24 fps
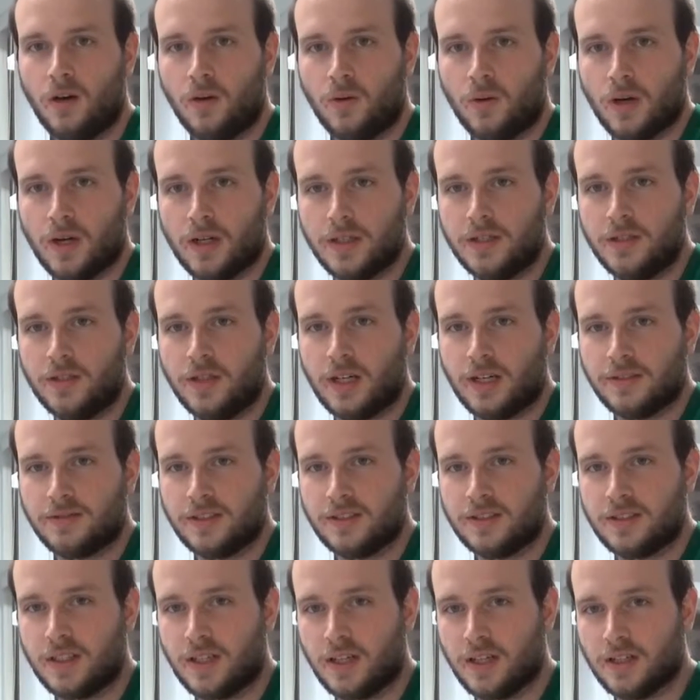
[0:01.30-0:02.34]
Well, I do have to
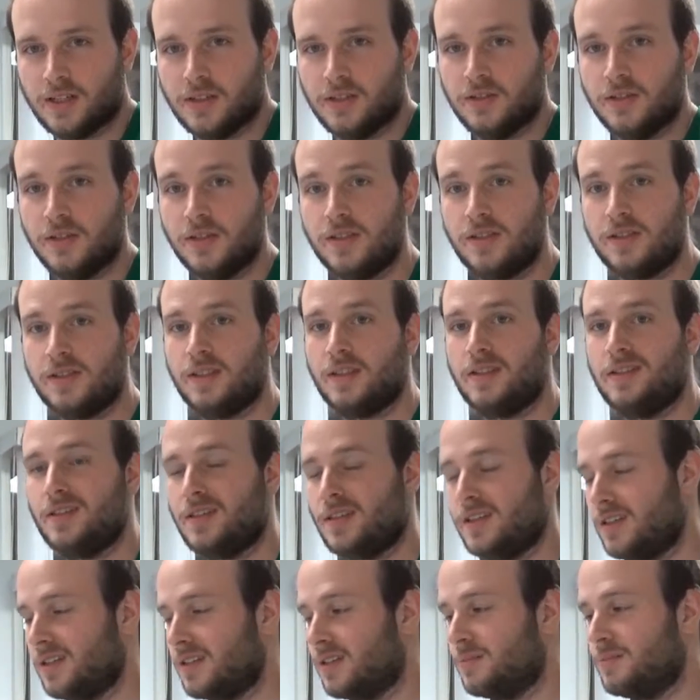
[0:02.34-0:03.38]
tell you, sitting
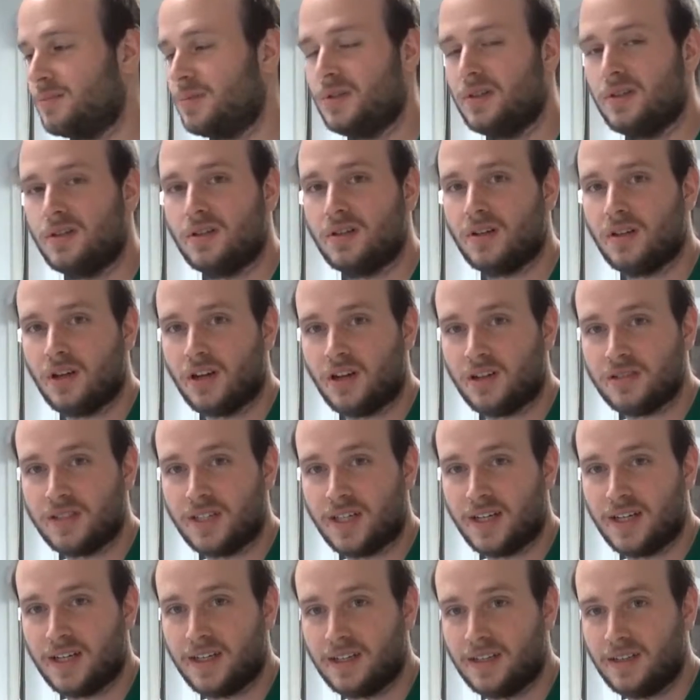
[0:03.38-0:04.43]
at a computer all
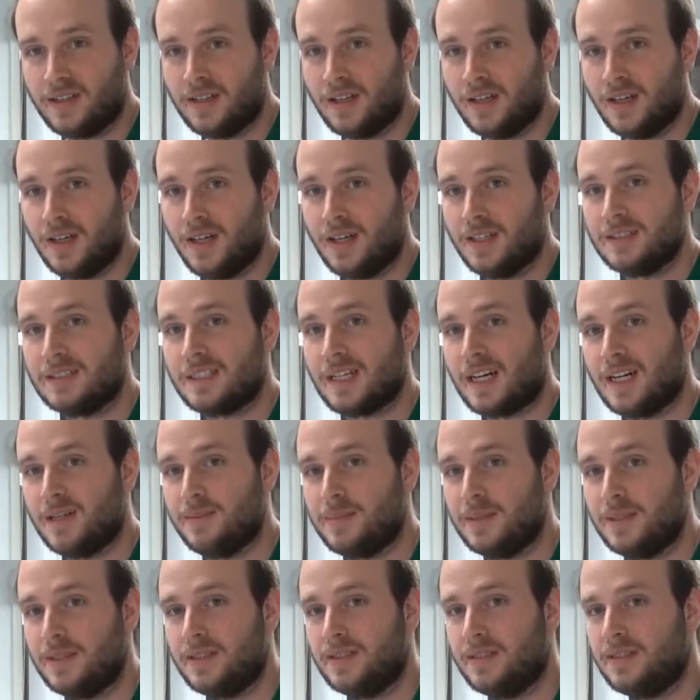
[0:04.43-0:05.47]
day,
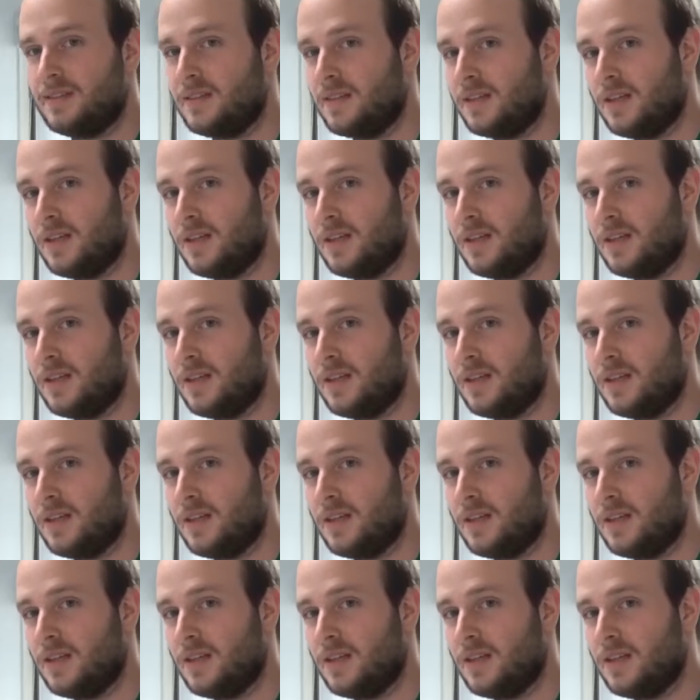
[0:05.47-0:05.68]
typing,